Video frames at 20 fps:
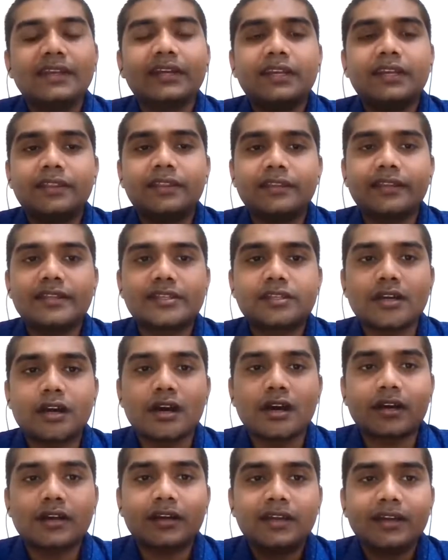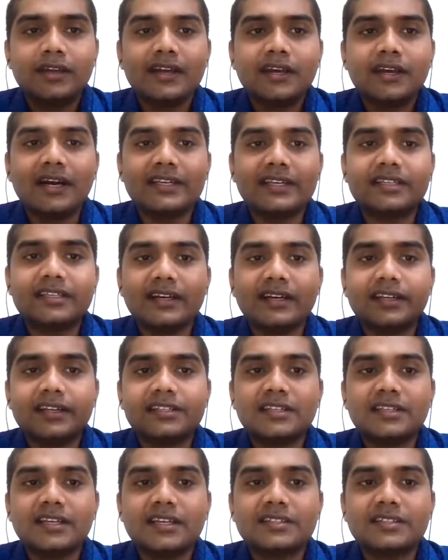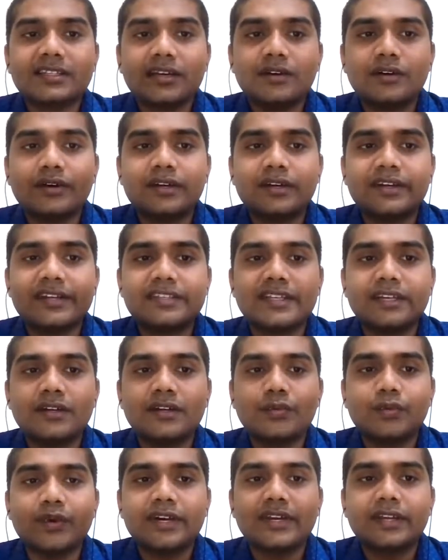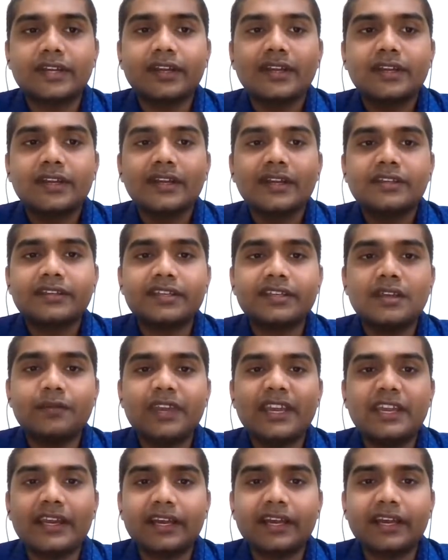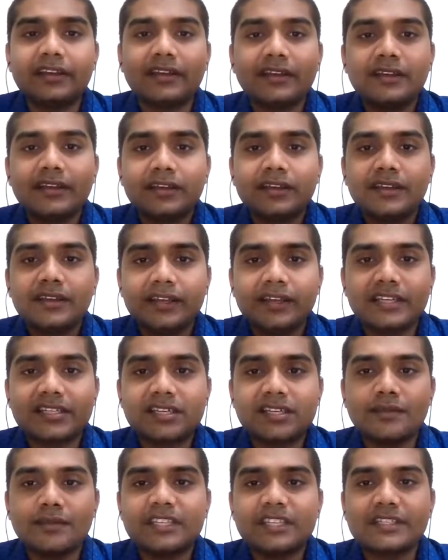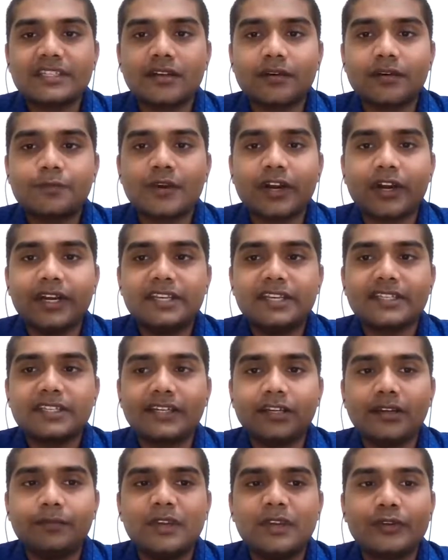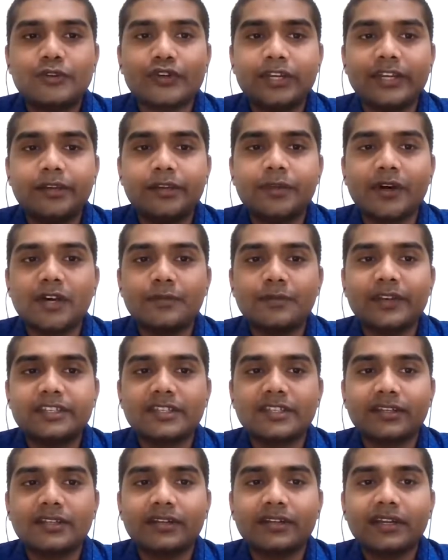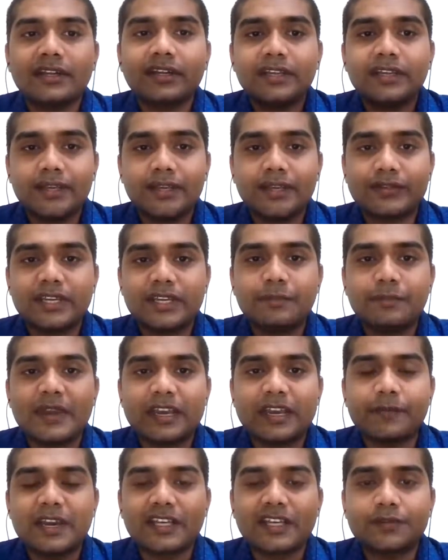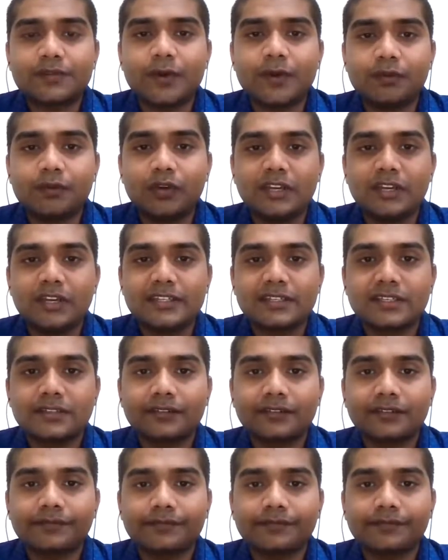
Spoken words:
In this talk, I shall discuss our recent work C-MI-GAN, estimation of conditional mutual information using MinMax formulation.